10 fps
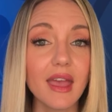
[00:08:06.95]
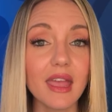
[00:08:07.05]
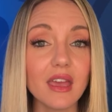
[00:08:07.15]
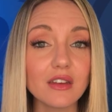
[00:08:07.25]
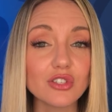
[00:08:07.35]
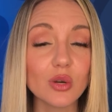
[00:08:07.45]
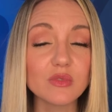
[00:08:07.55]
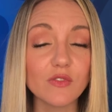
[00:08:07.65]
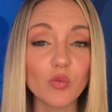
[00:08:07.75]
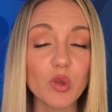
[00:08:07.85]
And in
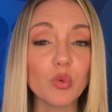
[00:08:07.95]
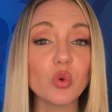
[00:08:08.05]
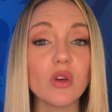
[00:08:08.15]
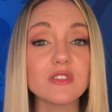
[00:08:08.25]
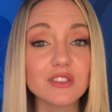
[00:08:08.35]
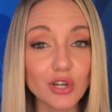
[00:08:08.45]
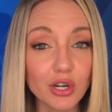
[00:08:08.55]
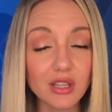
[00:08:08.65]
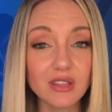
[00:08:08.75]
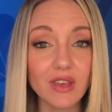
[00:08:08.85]
terms of the people who have
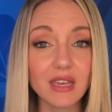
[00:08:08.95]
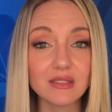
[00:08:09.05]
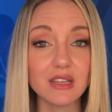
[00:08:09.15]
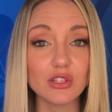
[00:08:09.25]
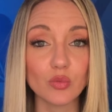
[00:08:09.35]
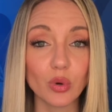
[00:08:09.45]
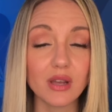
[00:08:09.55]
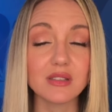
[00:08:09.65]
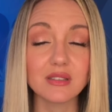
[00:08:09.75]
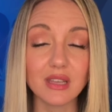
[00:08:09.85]
started the vaccination process,